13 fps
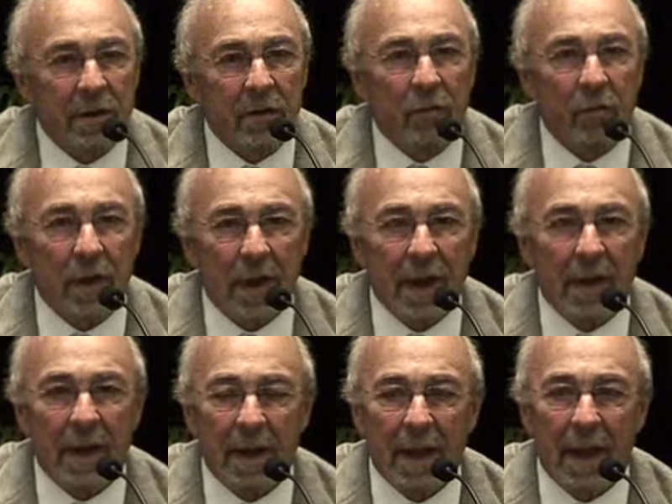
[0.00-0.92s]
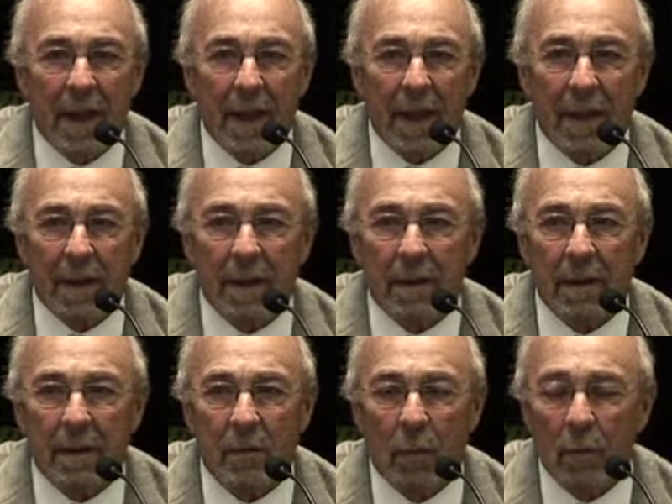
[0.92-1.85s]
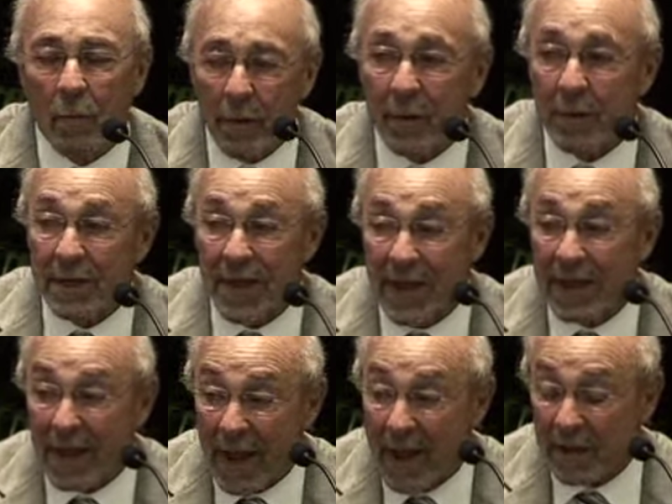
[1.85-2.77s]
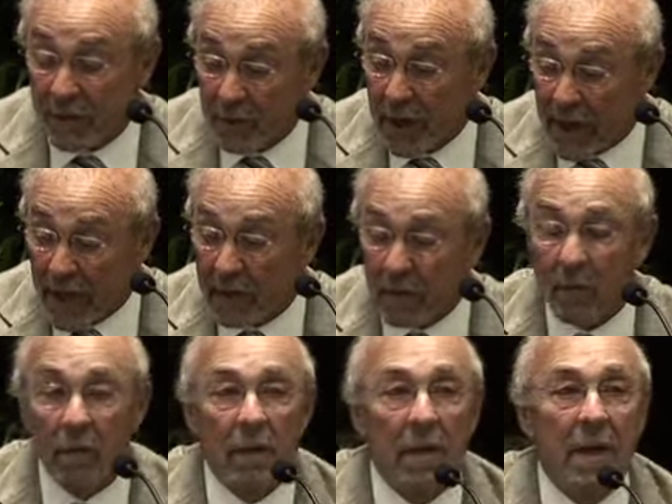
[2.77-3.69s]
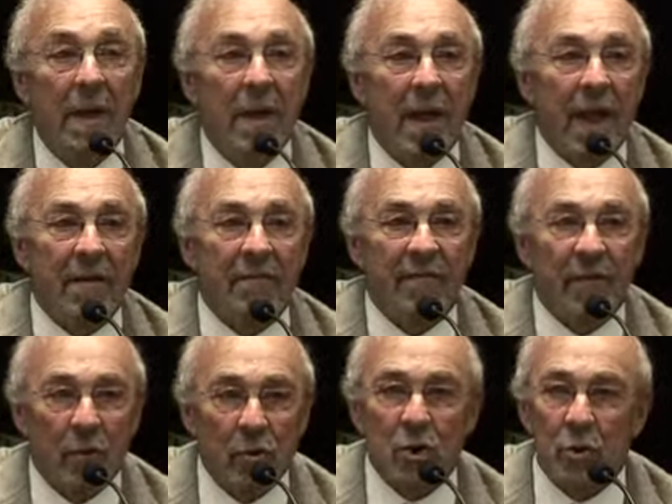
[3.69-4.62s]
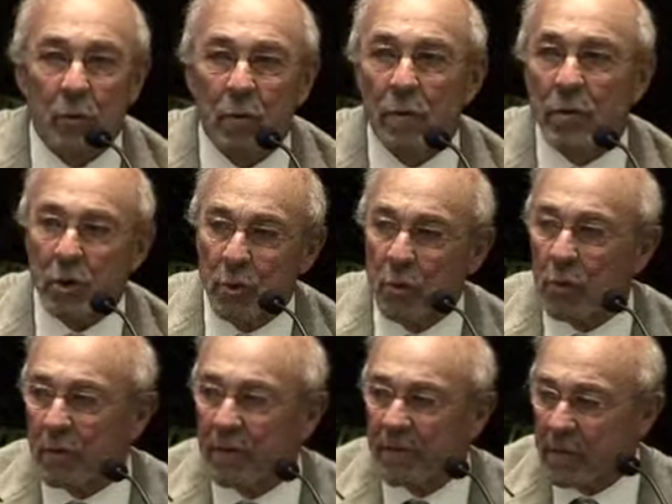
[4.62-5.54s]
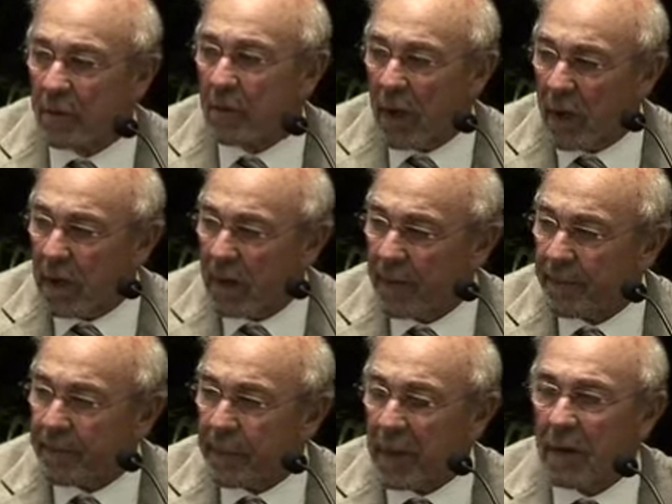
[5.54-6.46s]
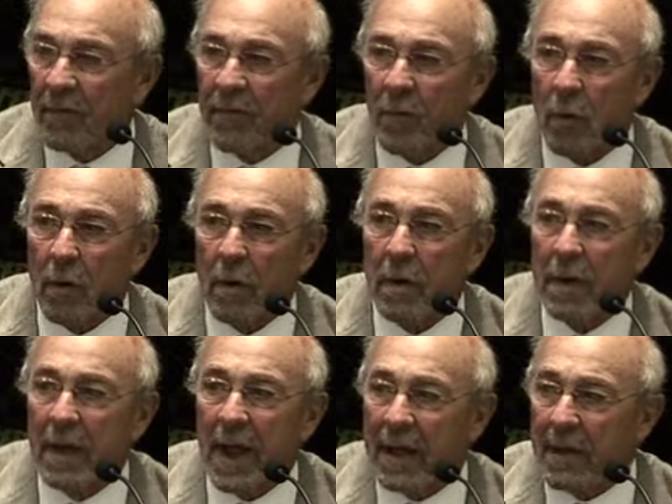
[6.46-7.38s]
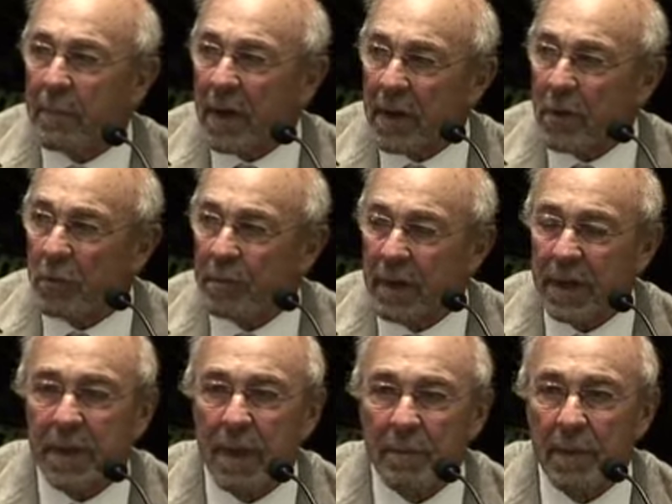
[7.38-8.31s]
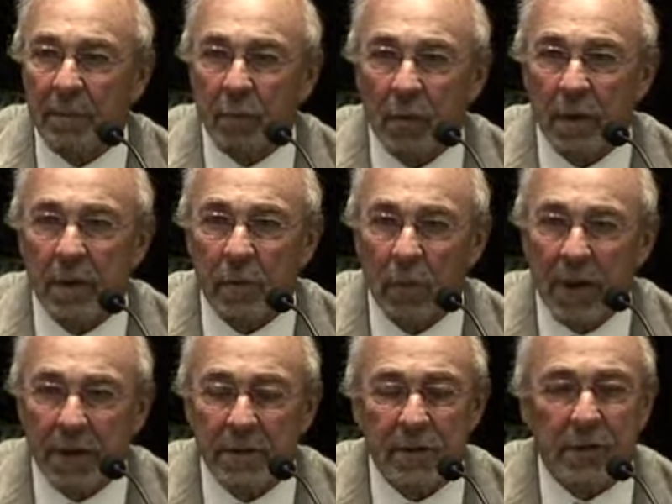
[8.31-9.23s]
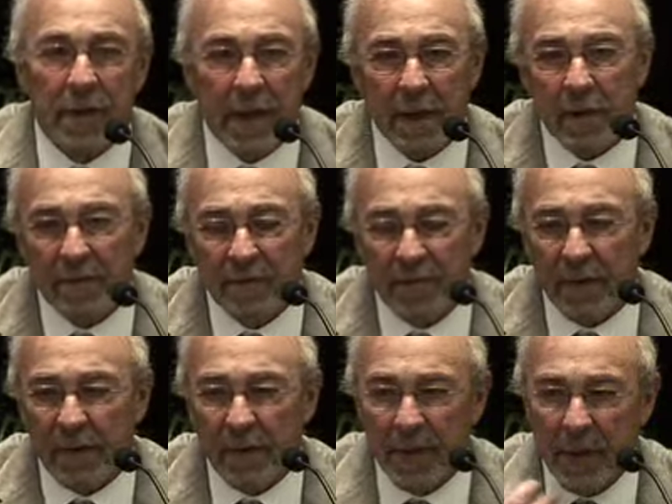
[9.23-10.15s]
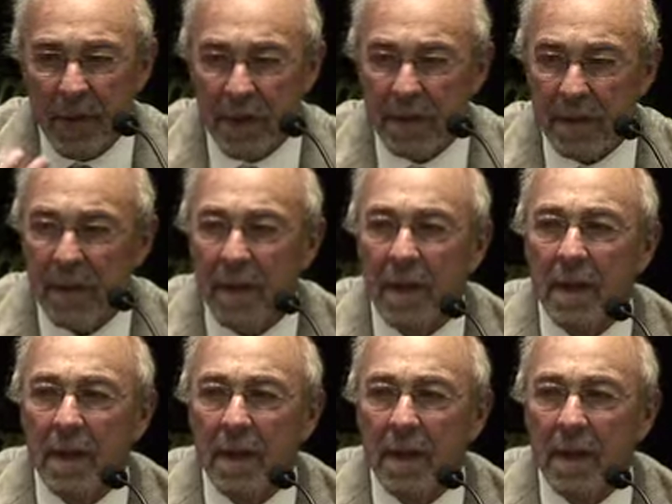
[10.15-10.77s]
create what we would today call a virtual tour of duty for anybody who picked up the book and read it. So they could feel the heat,